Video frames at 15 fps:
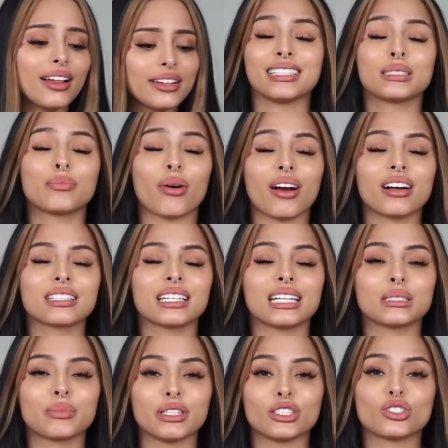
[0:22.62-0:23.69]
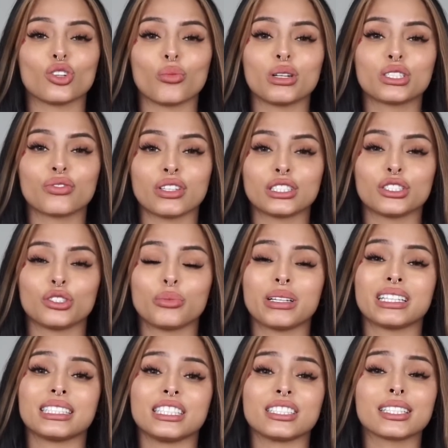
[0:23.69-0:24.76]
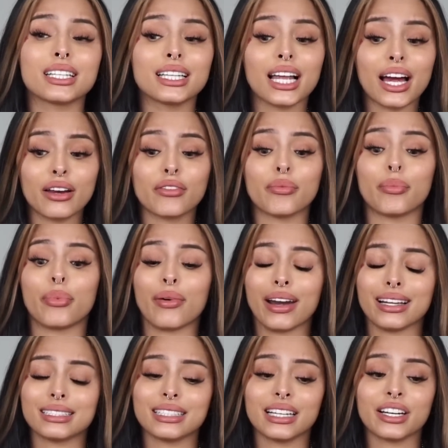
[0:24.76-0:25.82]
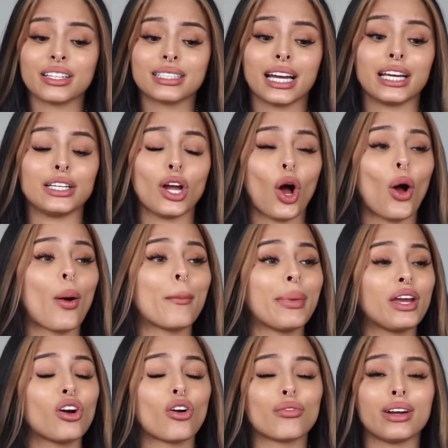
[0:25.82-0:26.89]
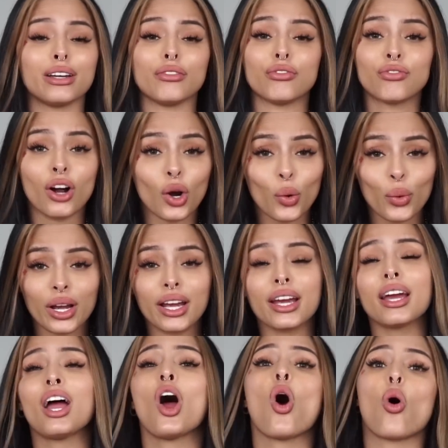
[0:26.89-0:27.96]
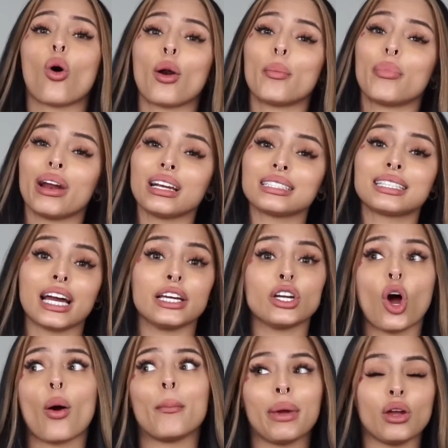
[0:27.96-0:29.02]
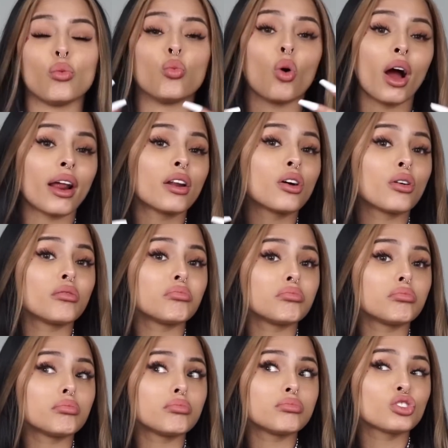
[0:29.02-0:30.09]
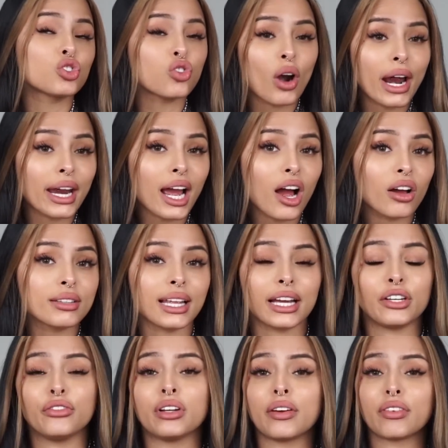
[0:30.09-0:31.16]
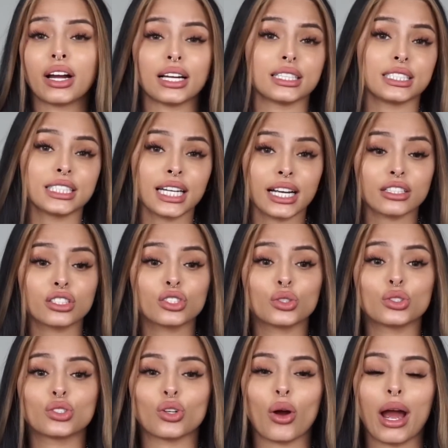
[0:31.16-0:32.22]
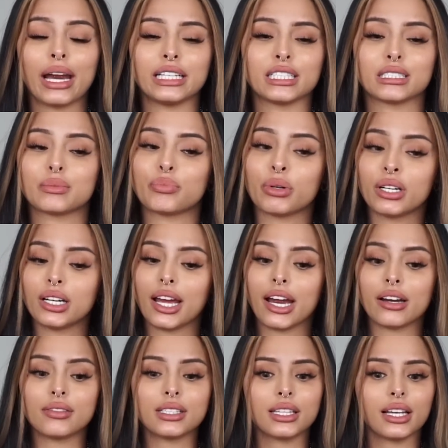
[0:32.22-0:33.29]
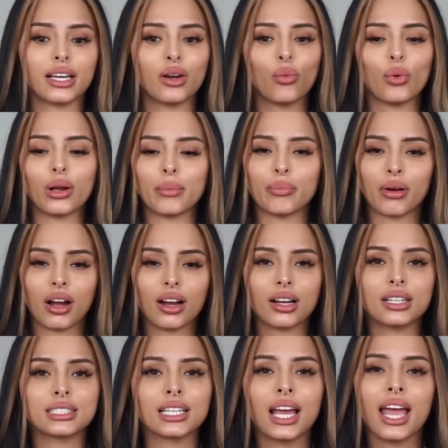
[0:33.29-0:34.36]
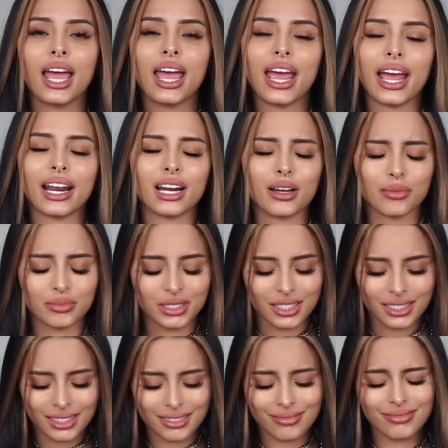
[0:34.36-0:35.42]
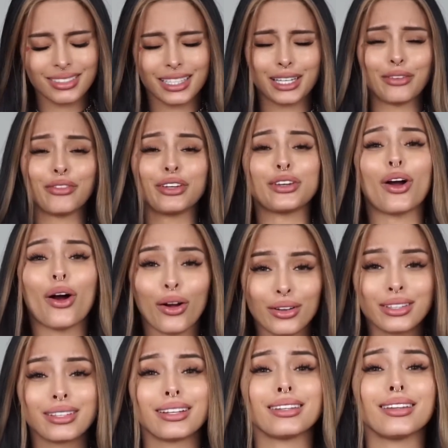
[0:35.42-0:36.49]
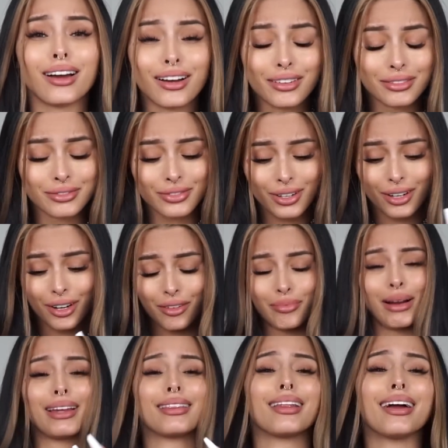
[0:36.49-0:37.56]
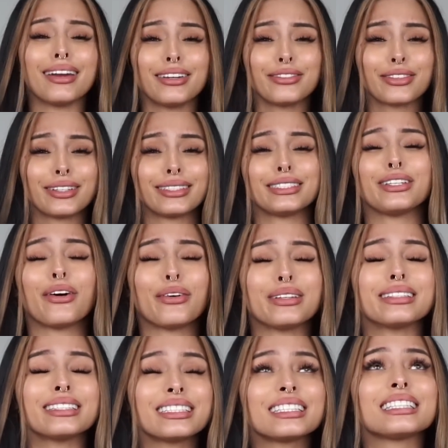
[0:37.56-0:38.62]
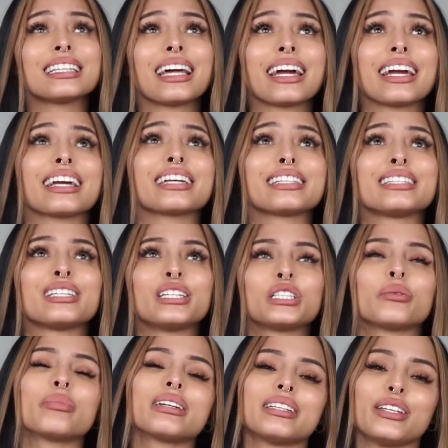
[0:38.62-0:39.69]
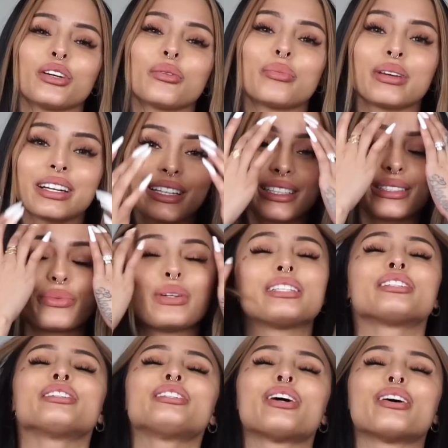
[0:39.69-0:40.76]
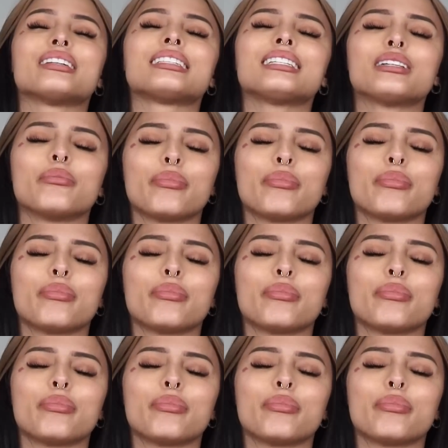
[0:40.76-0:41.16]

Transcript: This box has been so much fun to do because there's a lot of brands in here that y'all may already with, or brands that y'all may wanna try out that you never got the chance to. So I just put everything in one box and I'm just giving y'all the love of my life because yo, this is like such a big deal because wait till y'all see the